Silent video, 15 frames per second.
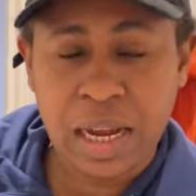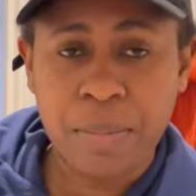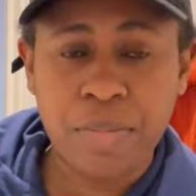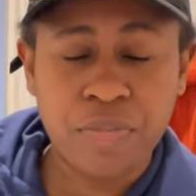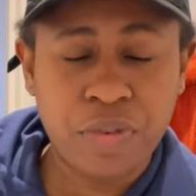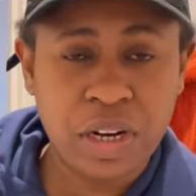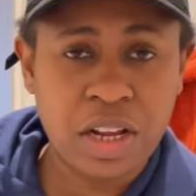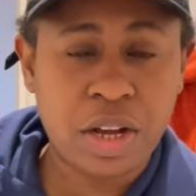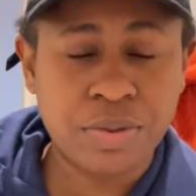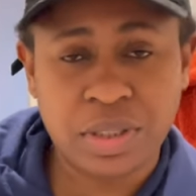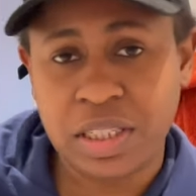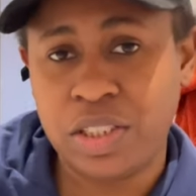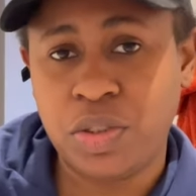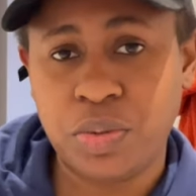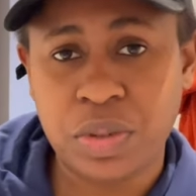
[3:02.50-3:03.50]
I'm really
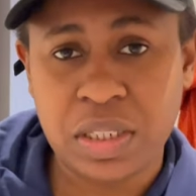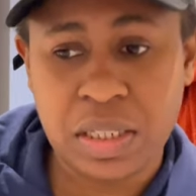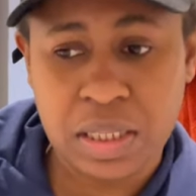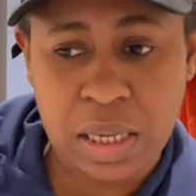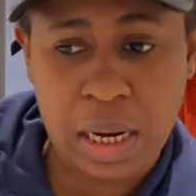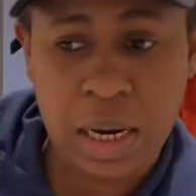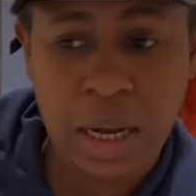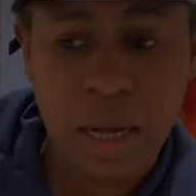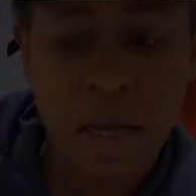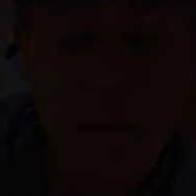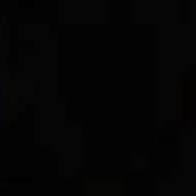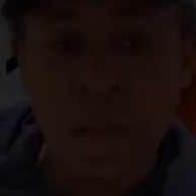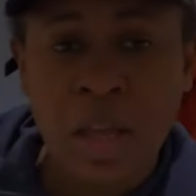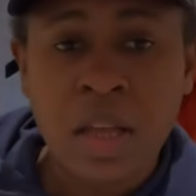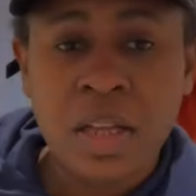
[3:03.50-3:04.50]
upset with the seller.
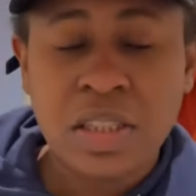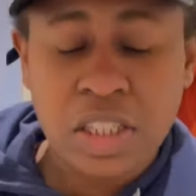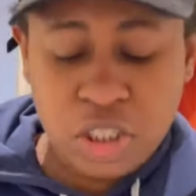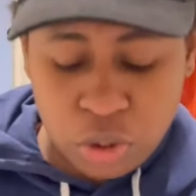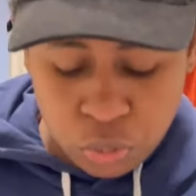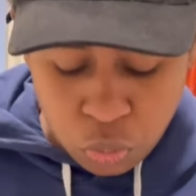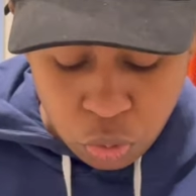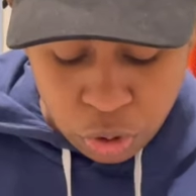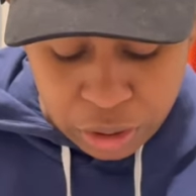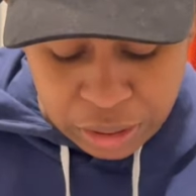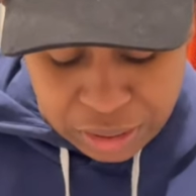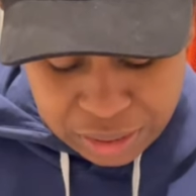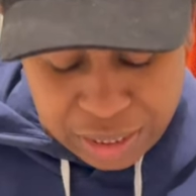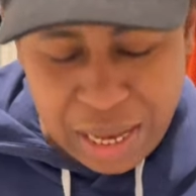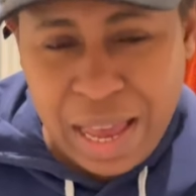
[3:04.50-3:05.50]
This one
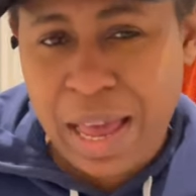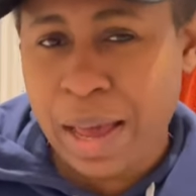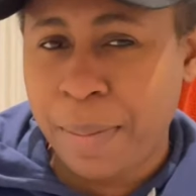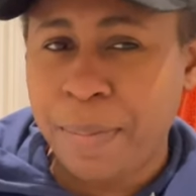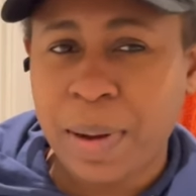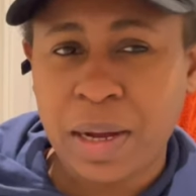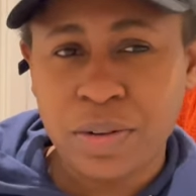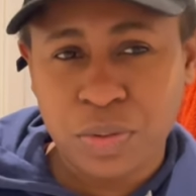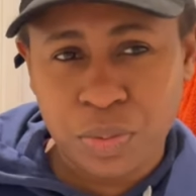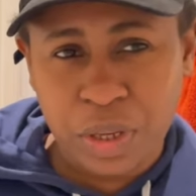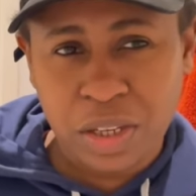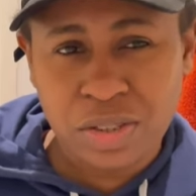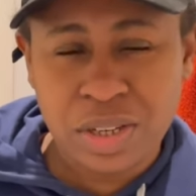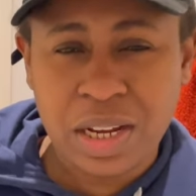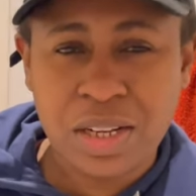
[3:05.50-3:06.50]
is a hairband wig,
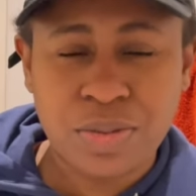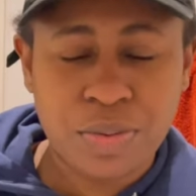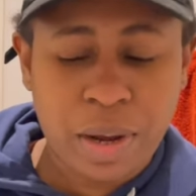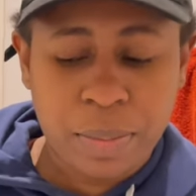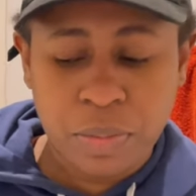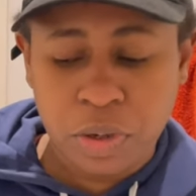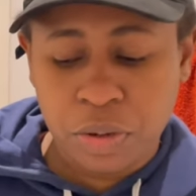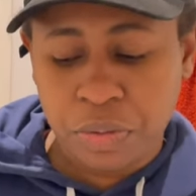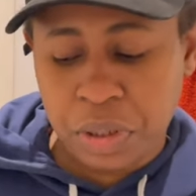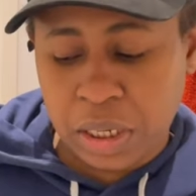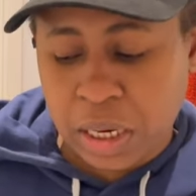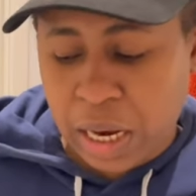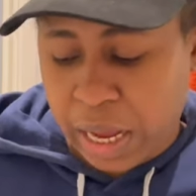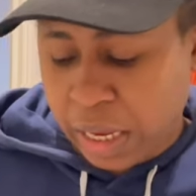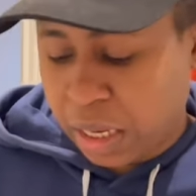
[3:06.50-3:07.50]
so that's why I'm not really
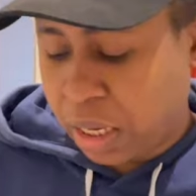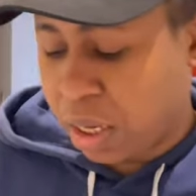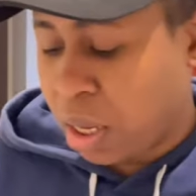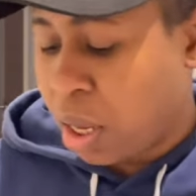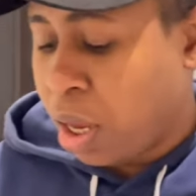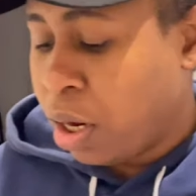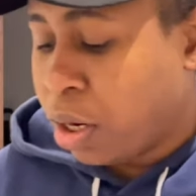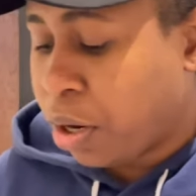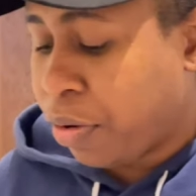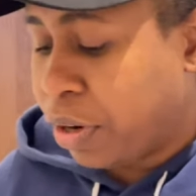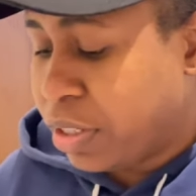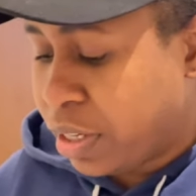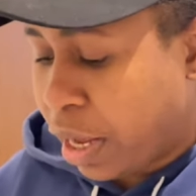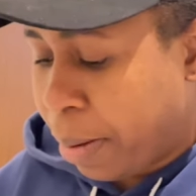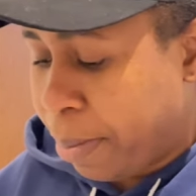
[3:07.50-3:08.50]
like
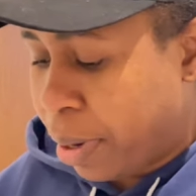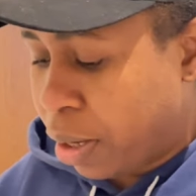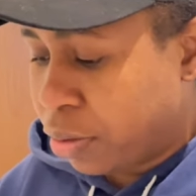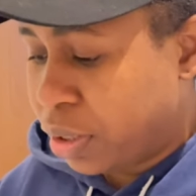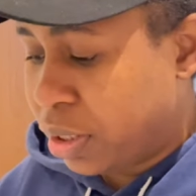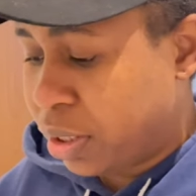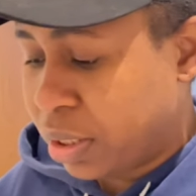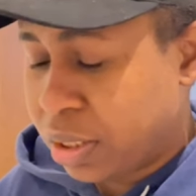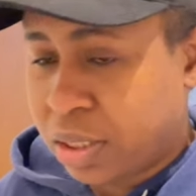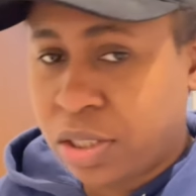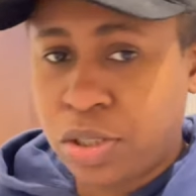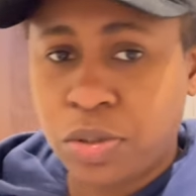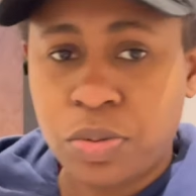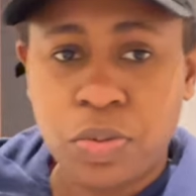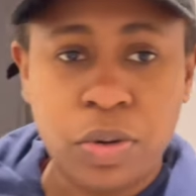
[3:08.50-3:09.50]
crazy about this.
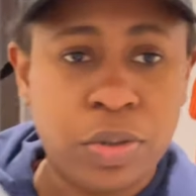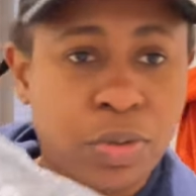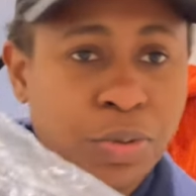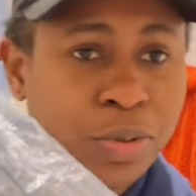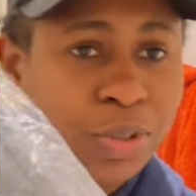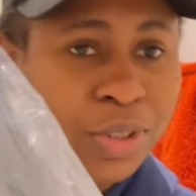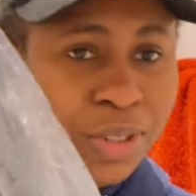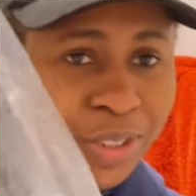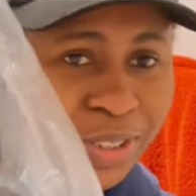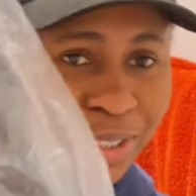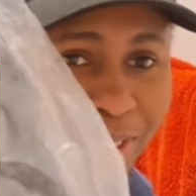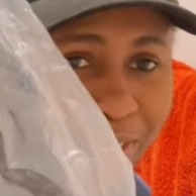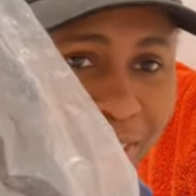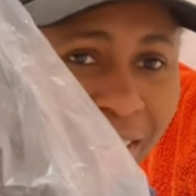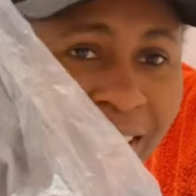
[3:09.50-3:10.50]
This one, woo!
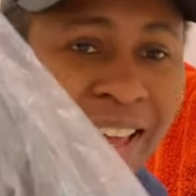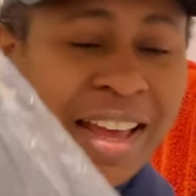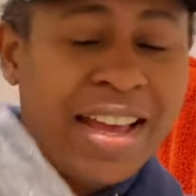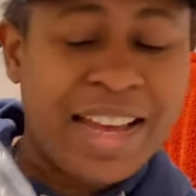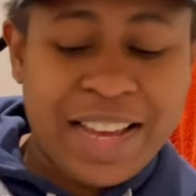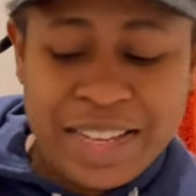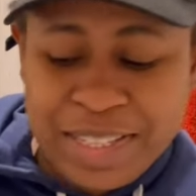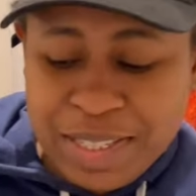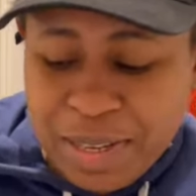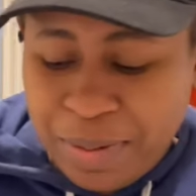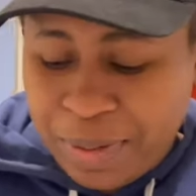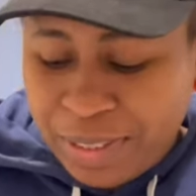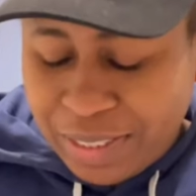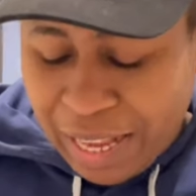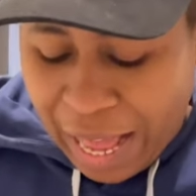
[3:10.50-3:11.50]
It's
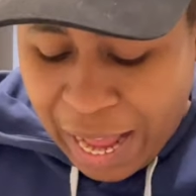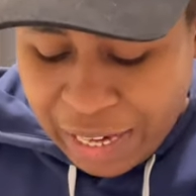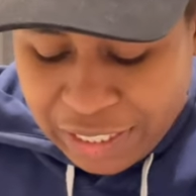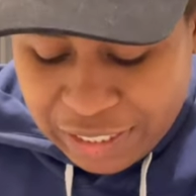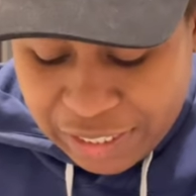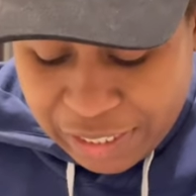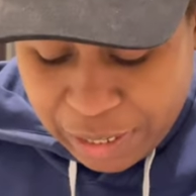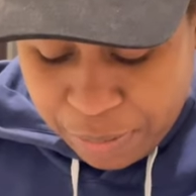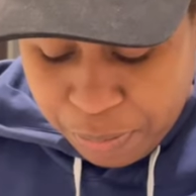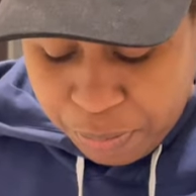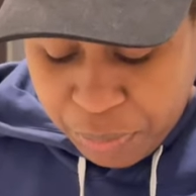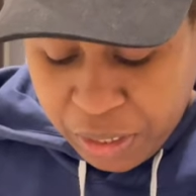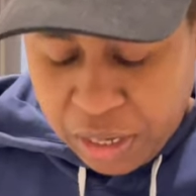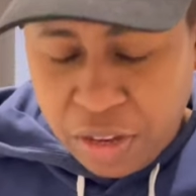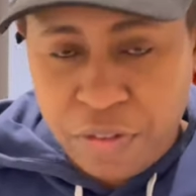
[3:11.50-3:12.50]
supposed to actually
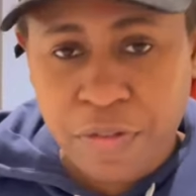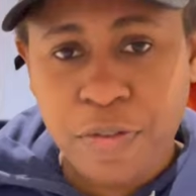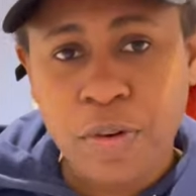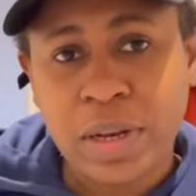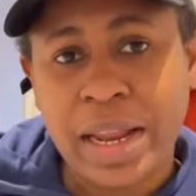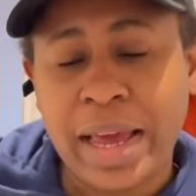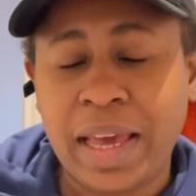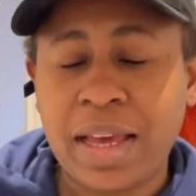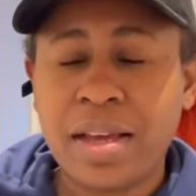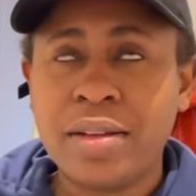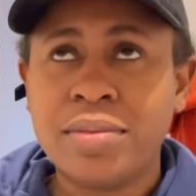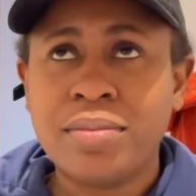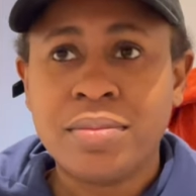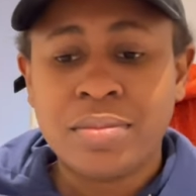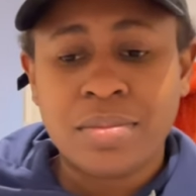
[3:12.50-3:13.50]
be for like
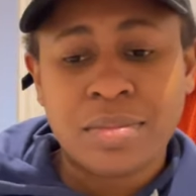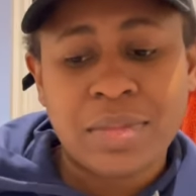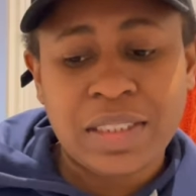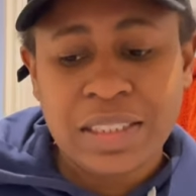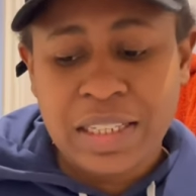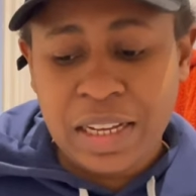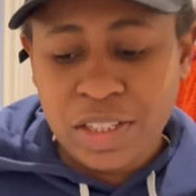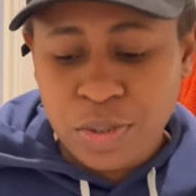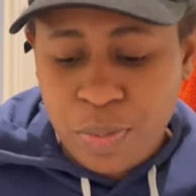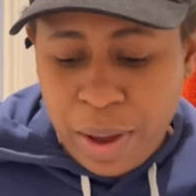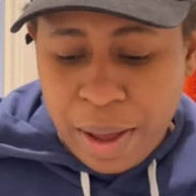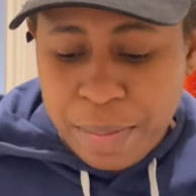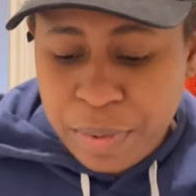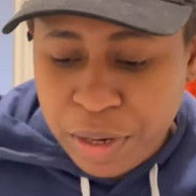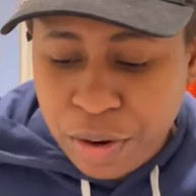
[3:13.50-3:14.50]
days where
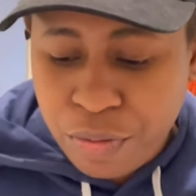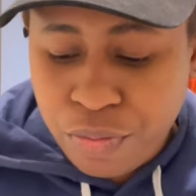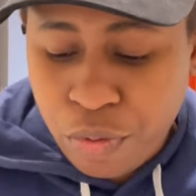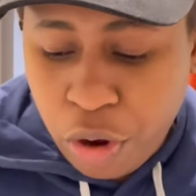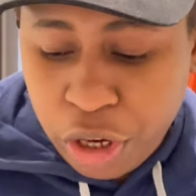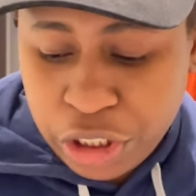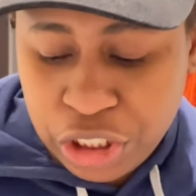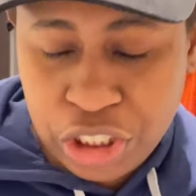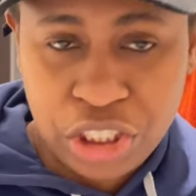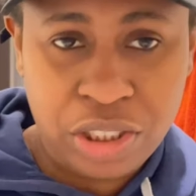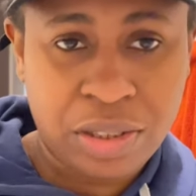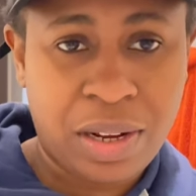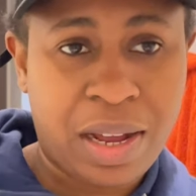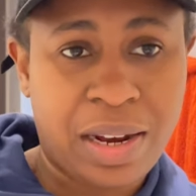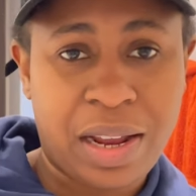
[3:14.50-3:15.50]
I'm in a rush
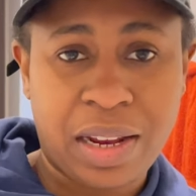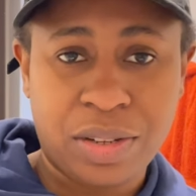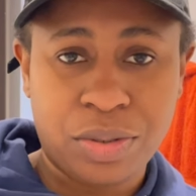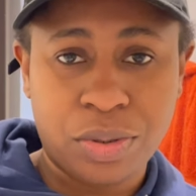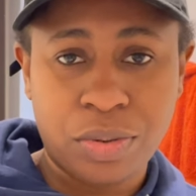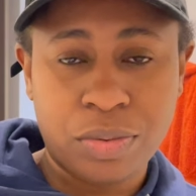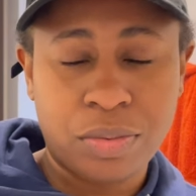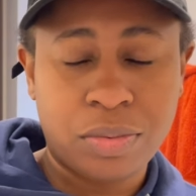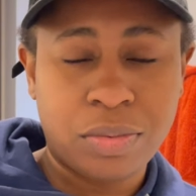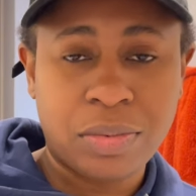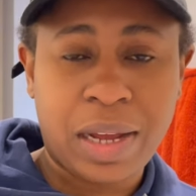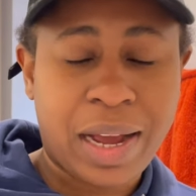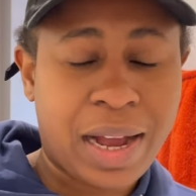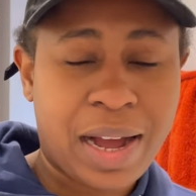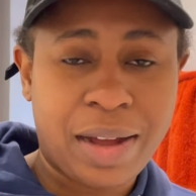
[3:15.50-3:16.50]
and I
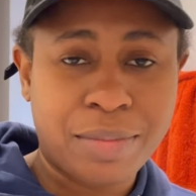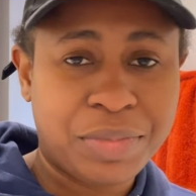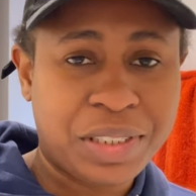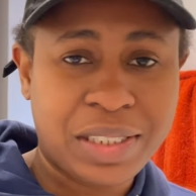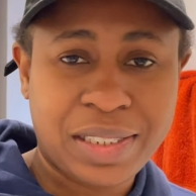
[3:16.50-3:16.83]
can't